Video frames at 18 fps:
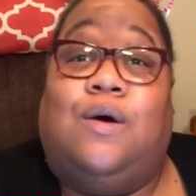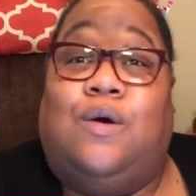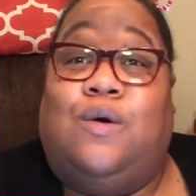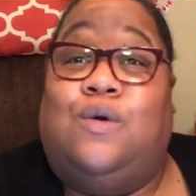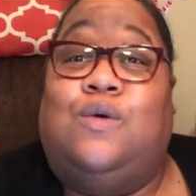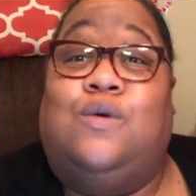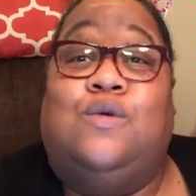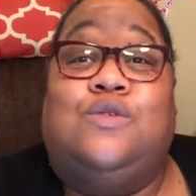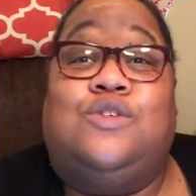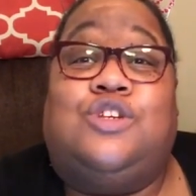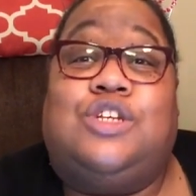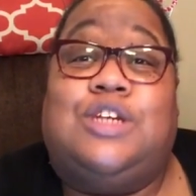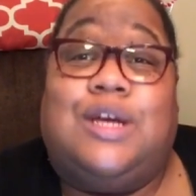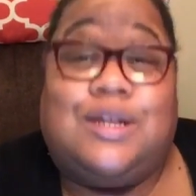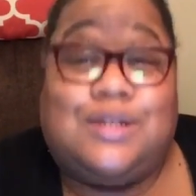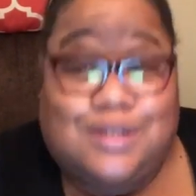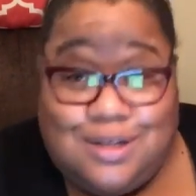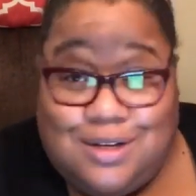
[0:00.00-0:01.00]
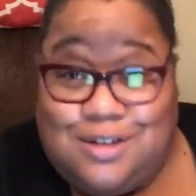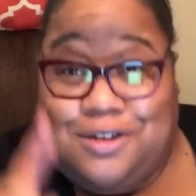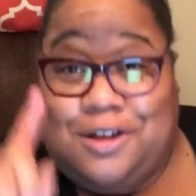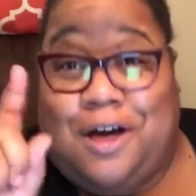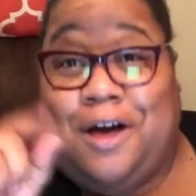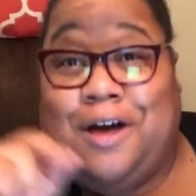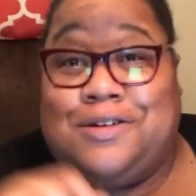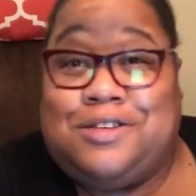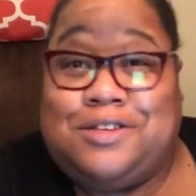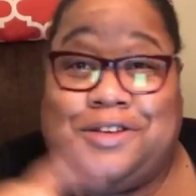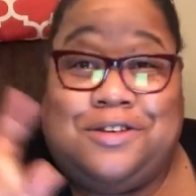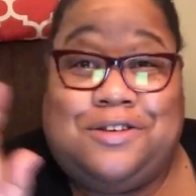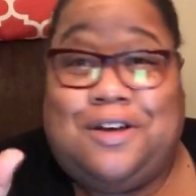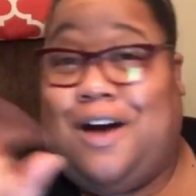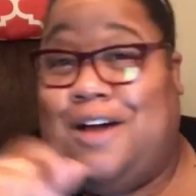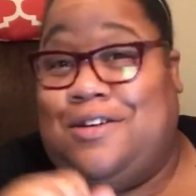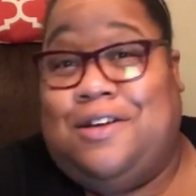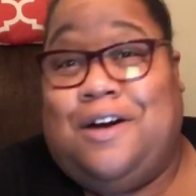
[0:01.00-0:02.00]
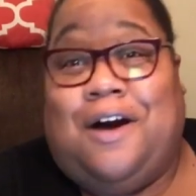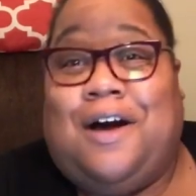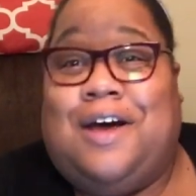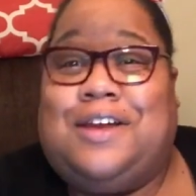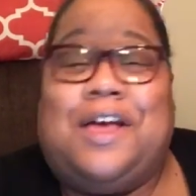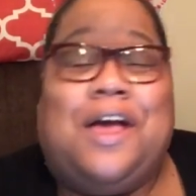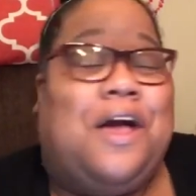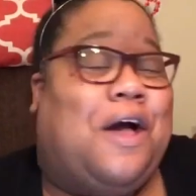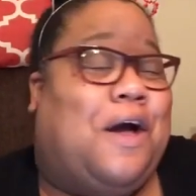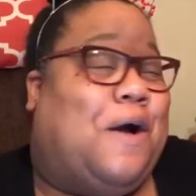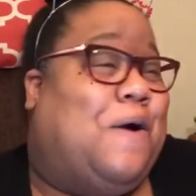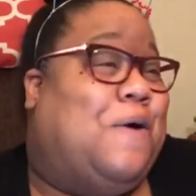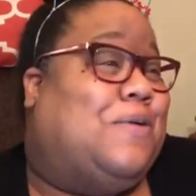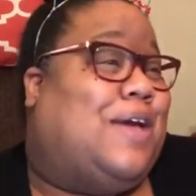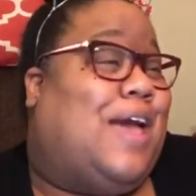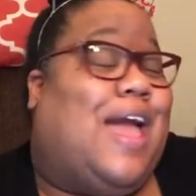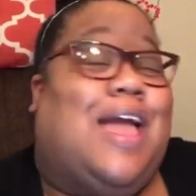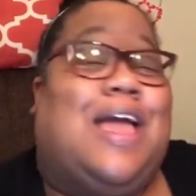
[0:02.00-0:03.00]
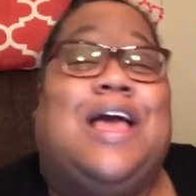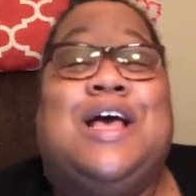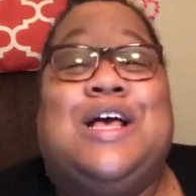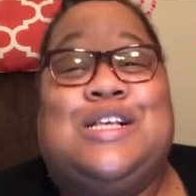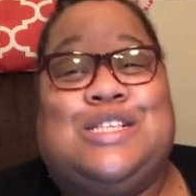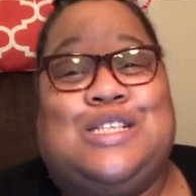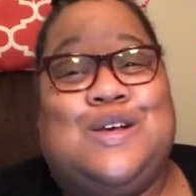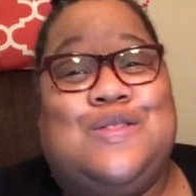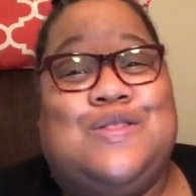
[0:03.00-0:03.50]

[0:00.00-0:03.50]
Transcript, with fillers: Oh shit, dot, dot, dot. Okay, so